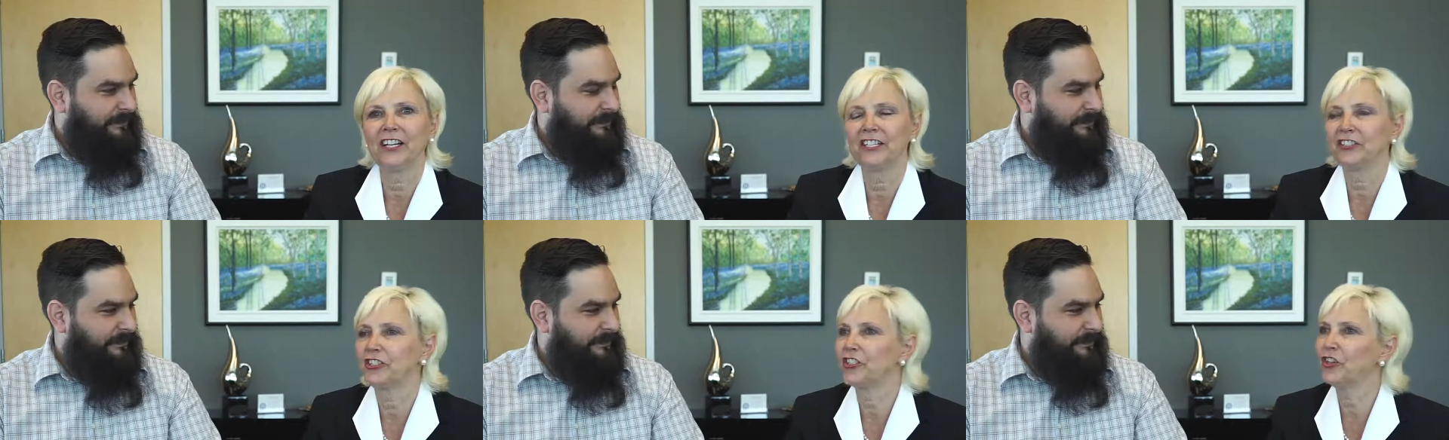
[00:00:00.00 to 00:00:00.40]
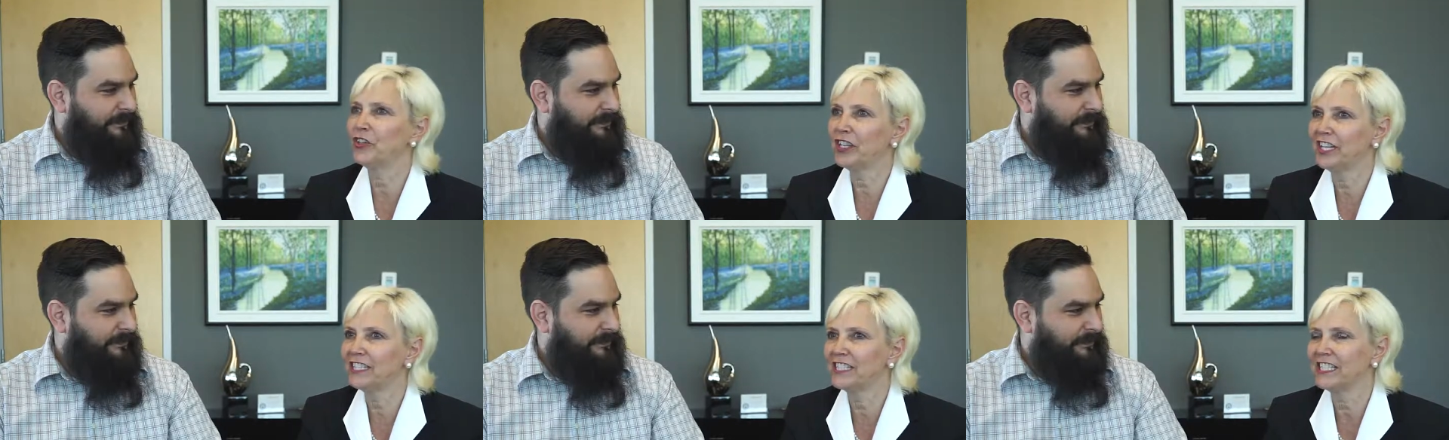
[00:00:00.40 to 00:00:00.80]
Speaker 1: and
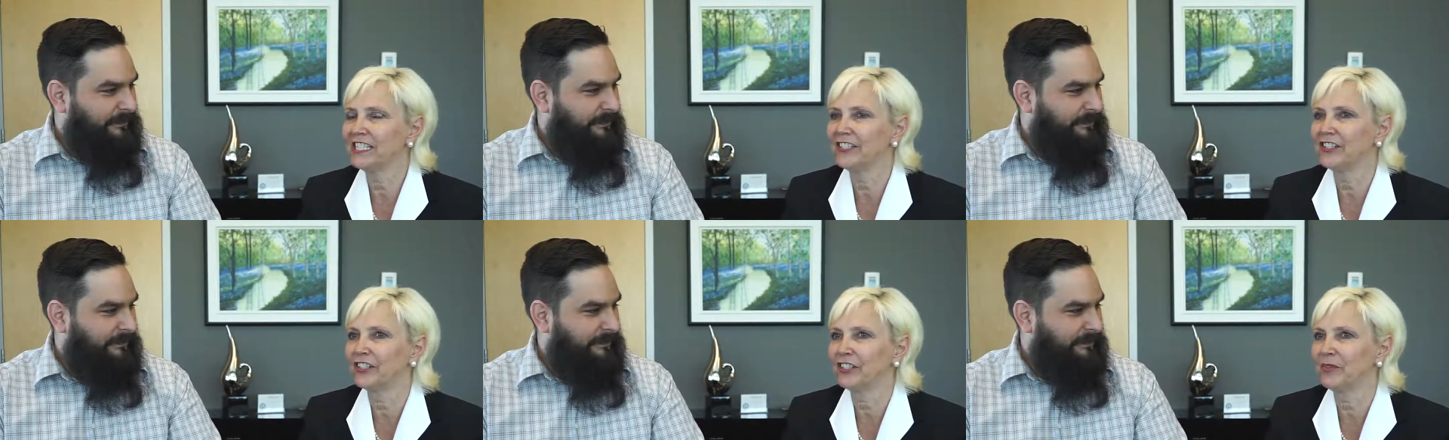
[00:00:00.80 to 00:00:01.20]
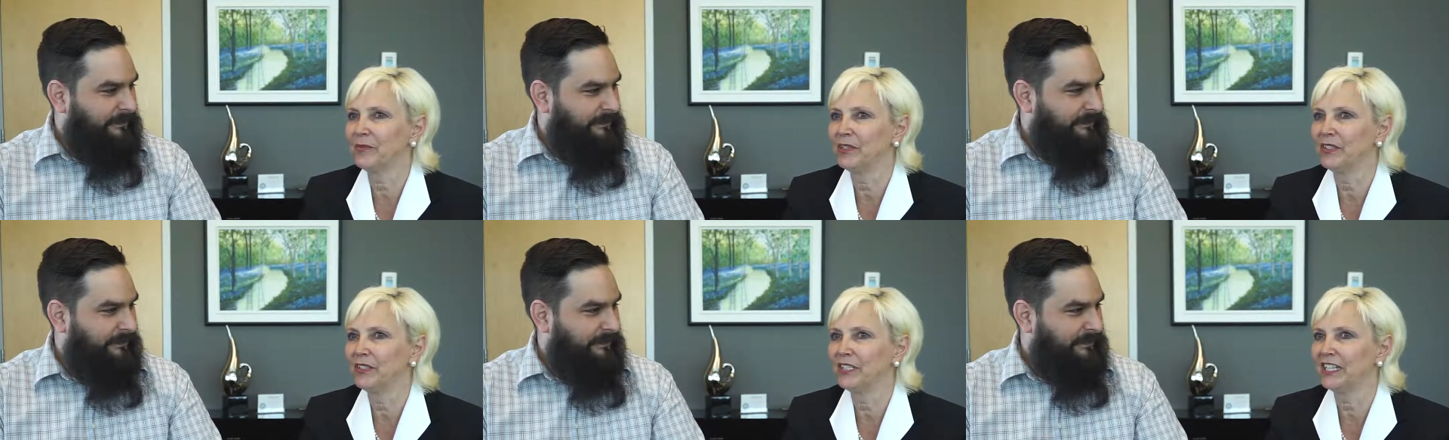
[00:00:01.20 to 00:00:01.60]
showcasing our
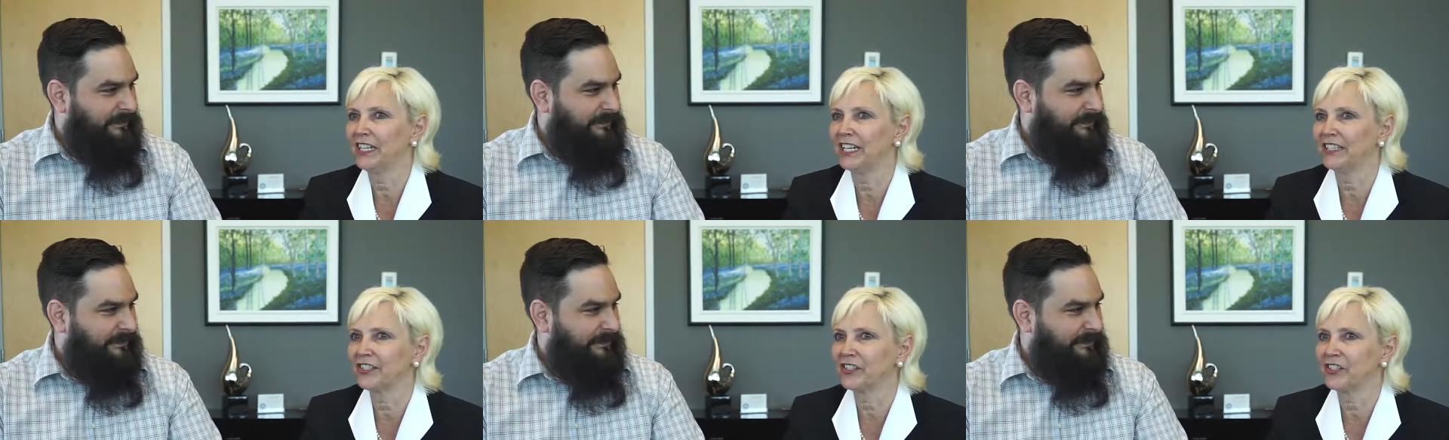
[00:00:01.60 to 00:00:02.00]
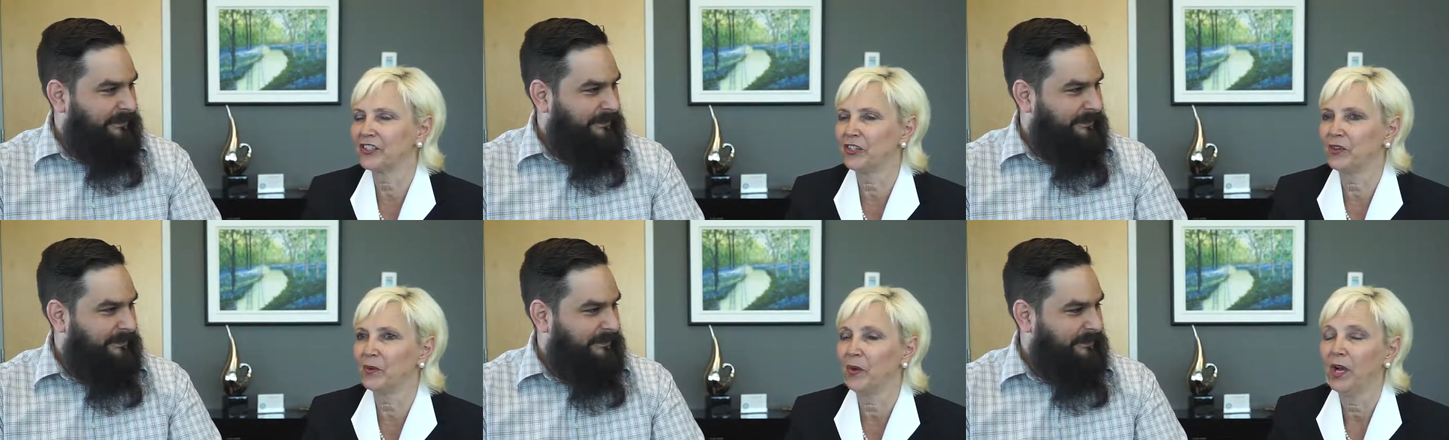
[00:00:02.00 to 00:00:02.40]
community as
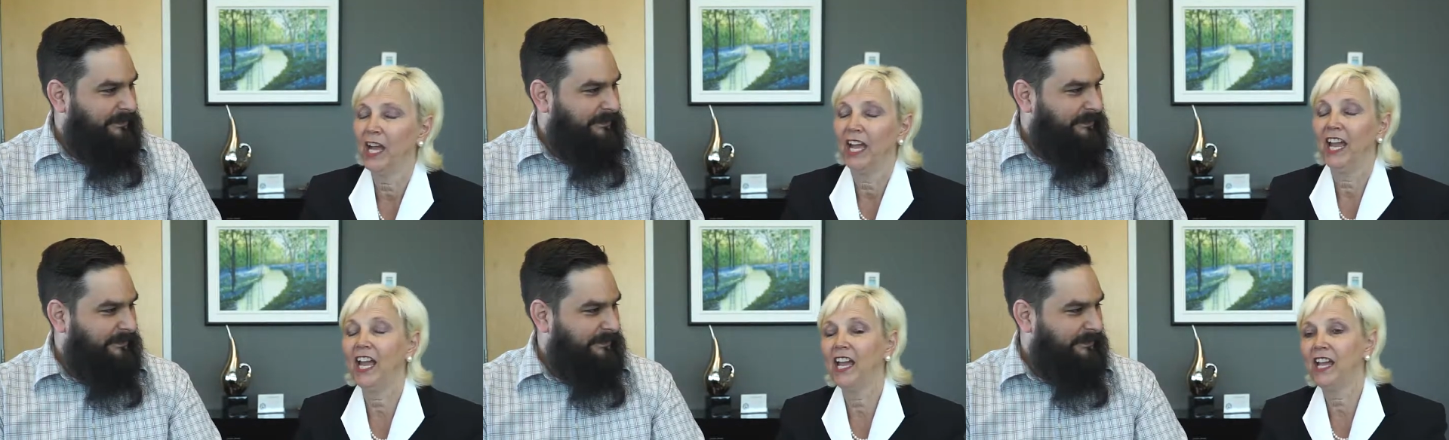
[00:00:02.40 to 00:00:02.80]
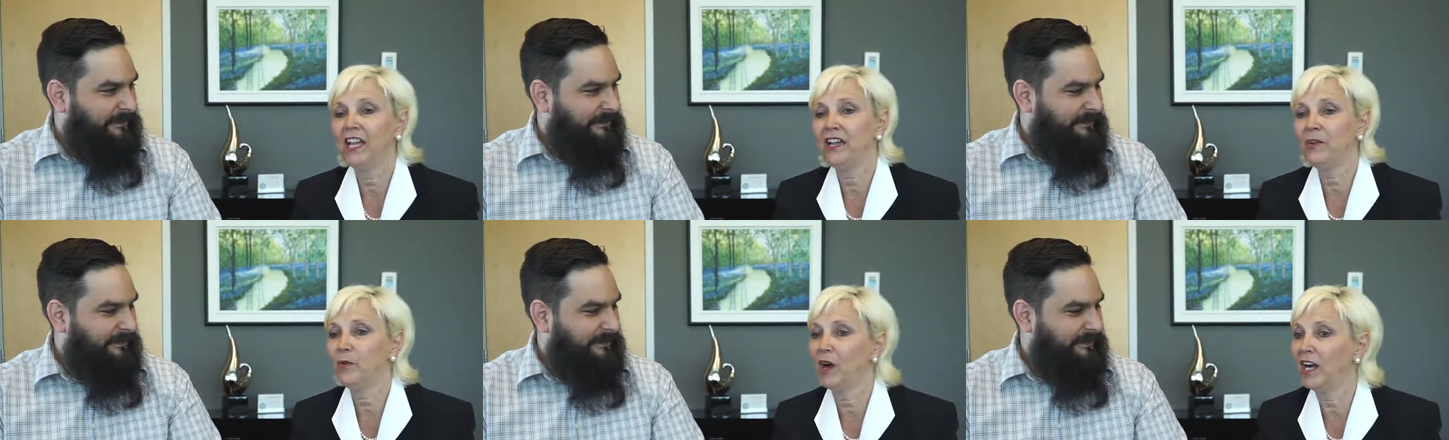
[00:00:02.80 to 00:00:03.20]
to,
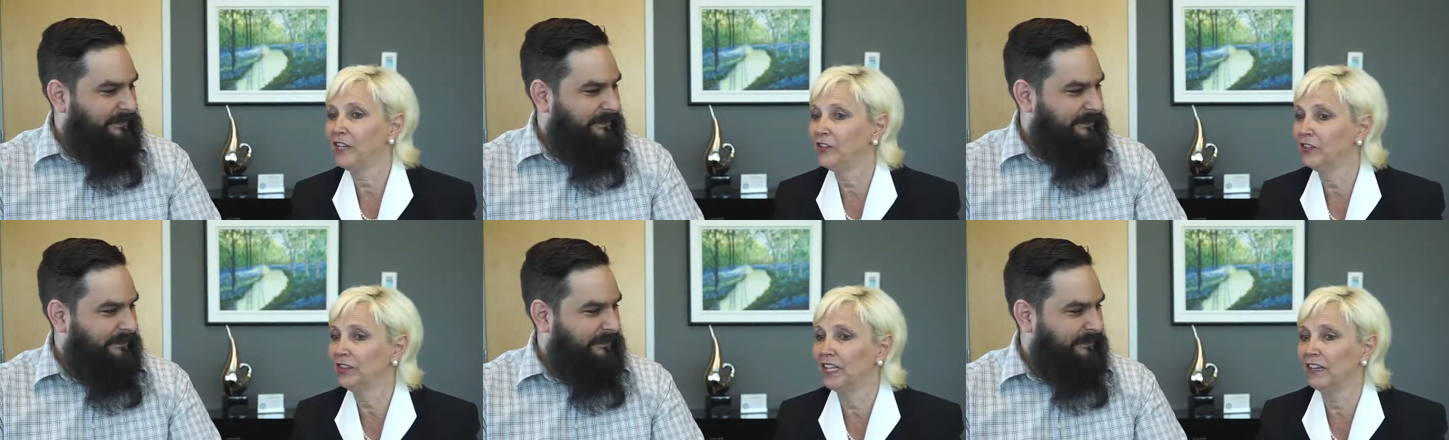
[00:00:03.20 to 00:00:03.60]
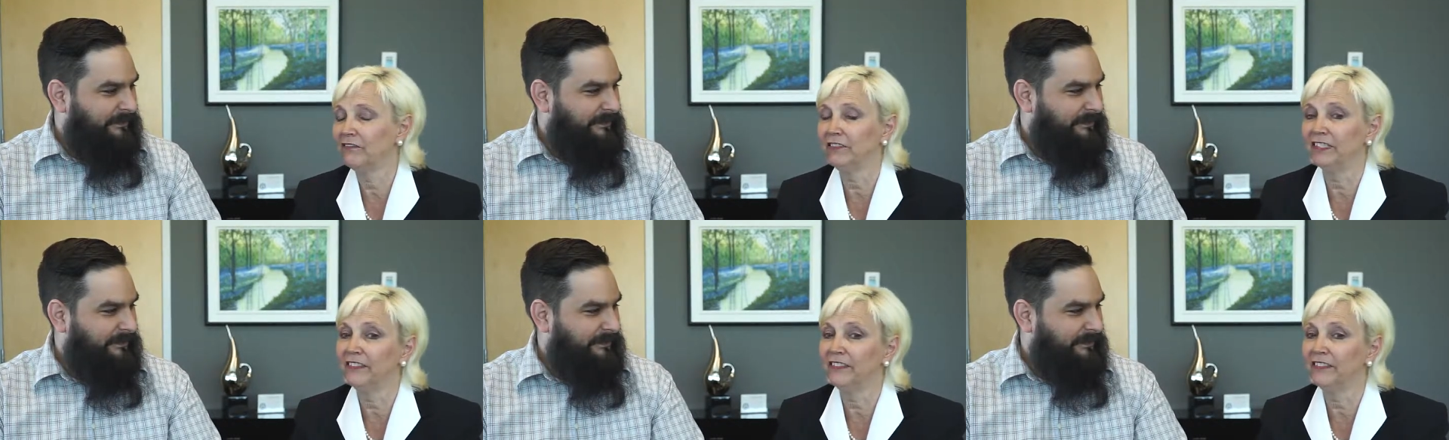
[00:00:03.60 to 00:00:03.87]
A, why you love